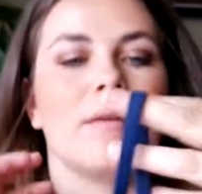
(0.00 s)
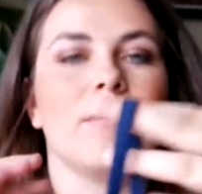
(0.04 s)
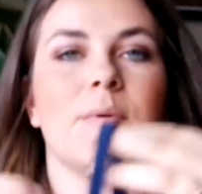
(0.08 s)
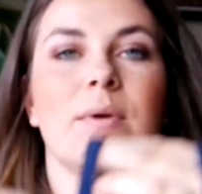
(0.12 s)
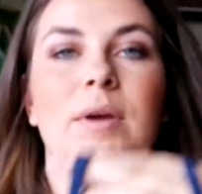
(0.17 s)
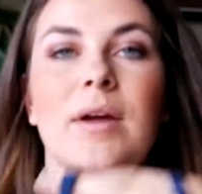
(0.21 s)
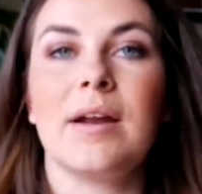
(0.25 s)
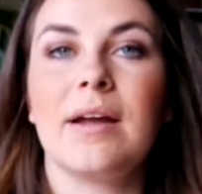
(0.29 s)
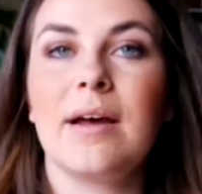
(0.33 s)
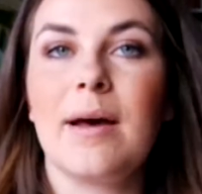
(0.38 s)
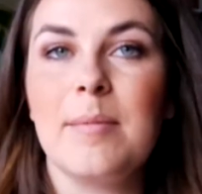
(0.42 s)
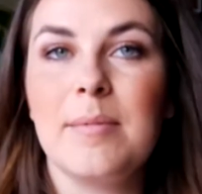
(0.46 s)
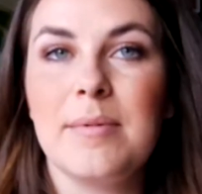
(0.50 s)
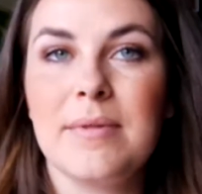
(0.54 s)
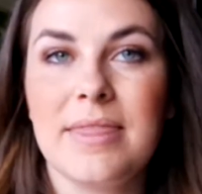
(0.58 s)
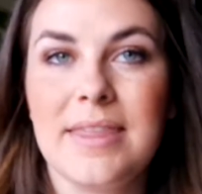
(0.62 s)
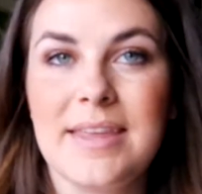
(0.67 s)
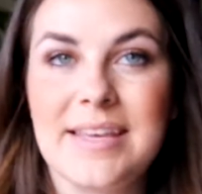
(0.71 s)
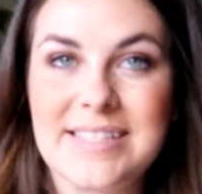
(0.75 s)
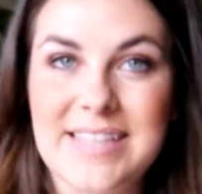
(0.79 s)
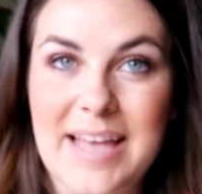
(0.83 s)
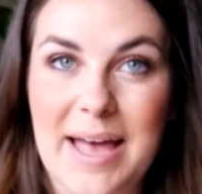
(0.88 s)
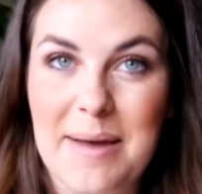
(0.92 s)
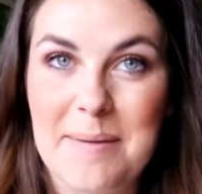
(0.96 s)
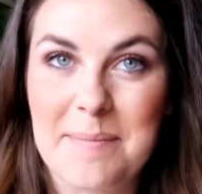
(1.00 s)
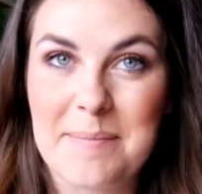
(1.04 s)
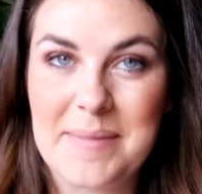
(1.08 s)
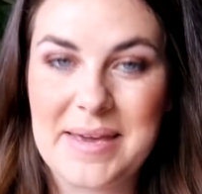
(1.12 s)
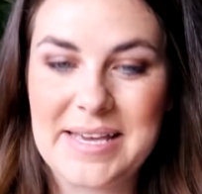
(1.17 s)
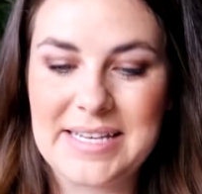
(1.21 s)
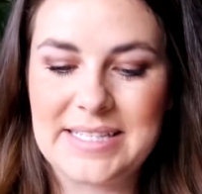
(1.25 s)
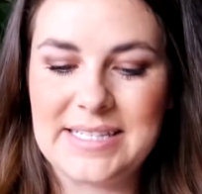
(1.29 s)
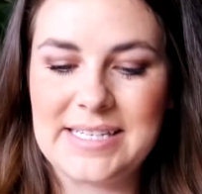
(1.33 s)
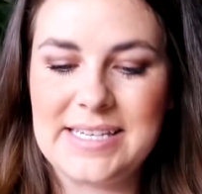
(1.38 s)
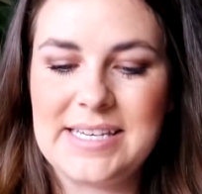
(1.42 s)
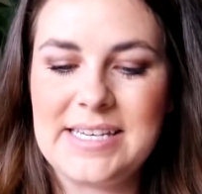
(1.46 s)
We got a couple things at
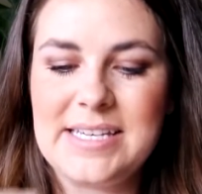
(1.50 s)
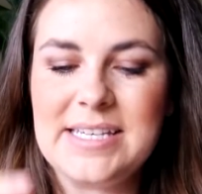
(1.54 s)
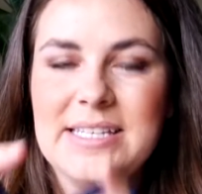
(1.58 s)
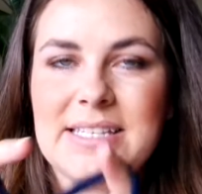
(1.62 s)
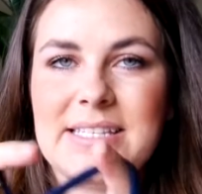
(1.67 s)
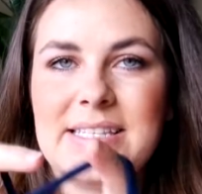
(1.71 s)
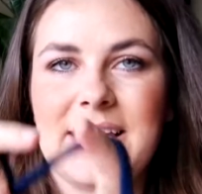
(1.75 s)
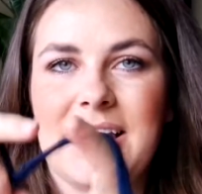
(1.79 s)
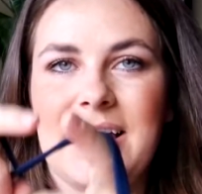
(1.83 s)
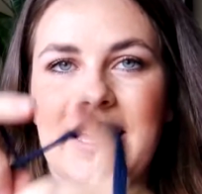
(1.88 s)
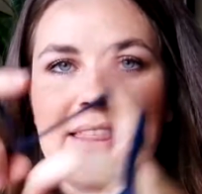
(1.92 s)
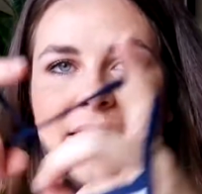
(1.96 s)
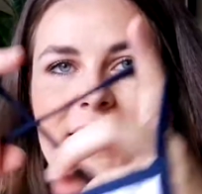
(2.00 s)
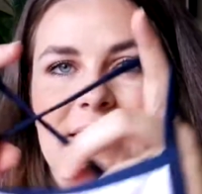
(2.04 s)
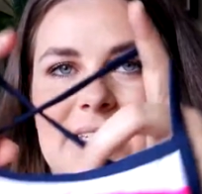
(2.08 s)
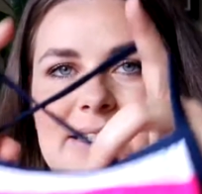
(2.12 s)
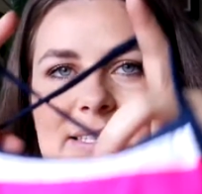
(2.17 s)
Macy's. I got